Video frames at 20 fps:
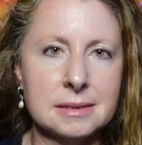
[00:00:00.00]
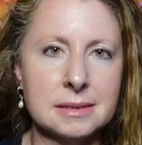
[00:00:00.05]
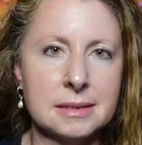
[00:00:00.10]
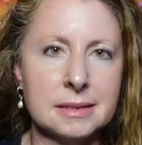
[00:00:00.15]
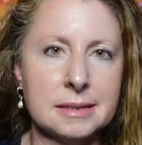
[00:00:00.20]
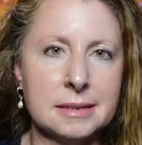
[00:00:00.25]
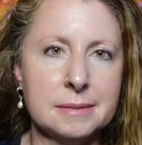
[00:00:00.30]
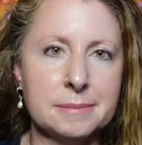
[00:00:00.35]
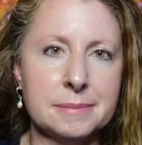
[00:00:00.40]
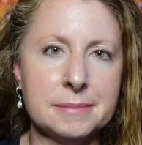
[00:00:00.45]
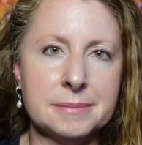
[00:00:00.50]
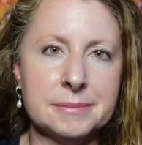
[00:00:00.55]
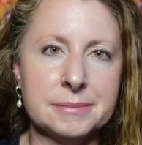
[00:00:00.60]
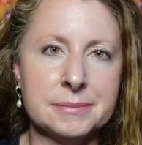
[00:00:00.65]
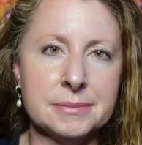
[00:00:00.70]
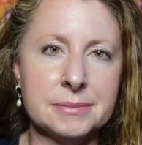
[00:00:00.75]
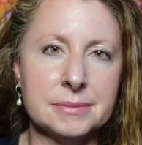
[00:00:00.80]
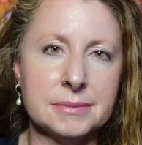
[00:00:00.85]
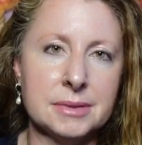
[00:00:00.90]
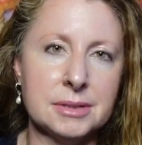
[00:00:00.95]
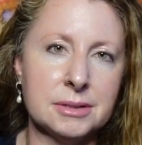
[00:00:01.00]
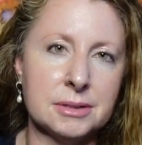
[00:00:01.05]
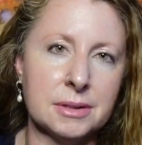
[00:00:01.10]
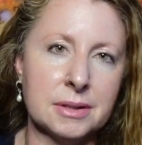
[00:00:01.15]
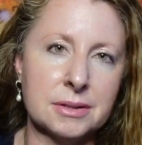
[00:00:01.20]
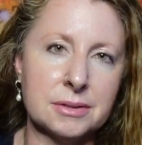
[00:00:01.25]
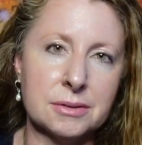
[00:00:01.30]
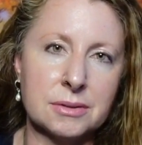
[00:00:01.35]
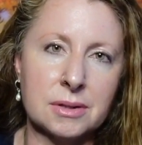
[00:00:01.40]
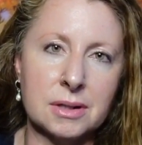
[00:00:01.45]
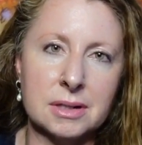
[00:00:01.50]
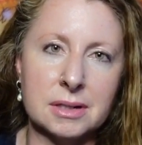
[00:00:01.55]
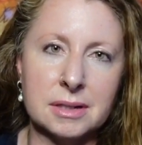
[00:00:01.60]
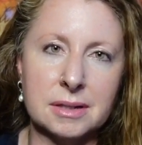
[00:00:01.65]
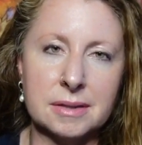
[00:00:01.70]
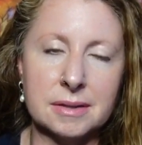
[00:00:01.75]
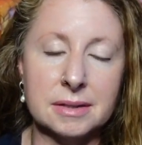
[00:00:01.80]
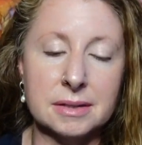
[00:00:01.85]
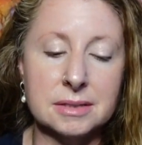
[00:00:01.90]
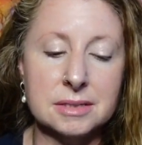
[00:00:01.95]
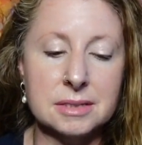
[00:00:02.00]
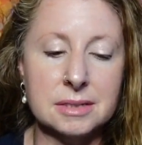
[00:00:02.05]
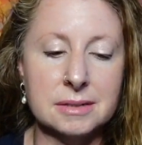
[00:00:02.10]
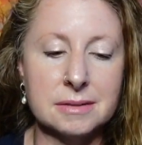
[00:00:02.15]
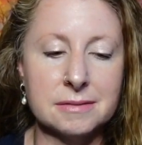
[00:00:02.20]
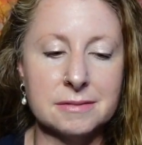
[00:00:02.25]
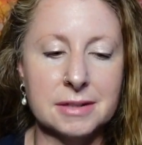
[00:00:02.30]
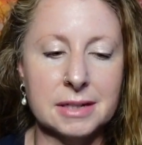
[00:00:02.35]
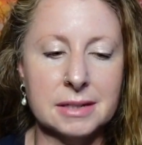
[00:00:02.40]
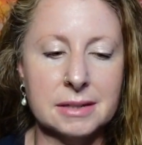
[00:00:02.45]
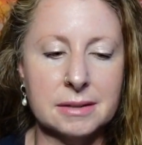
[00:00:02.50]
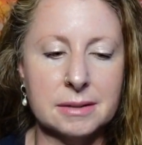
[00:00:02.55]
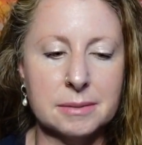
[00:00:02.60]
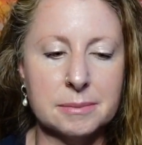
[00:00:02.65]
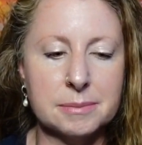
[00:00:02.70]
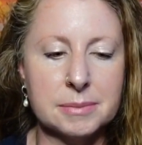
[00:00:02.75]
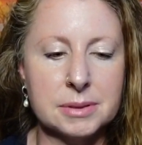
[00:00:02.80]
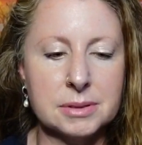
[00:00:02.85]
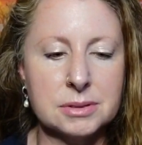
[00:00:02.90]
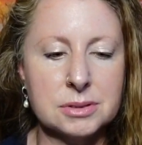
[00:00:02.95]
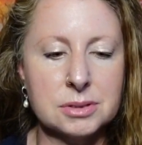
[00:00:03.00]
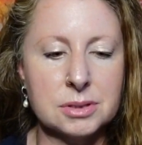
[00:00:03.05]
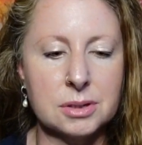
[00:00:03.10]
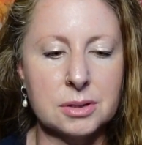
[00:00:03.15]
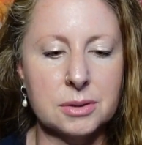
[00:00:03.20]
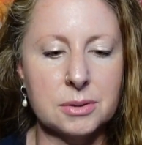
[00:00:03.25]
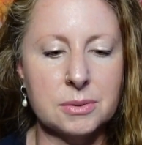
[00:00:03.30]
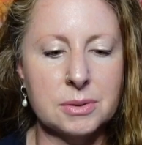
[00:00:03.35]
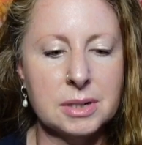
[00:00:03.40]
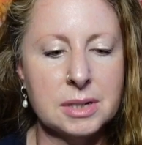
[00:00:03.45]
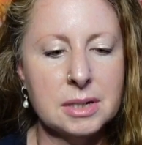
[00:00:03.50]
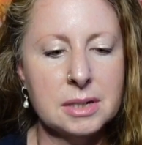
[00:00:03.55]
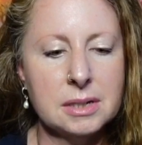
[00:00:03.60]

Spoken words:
other chronic things to develop. So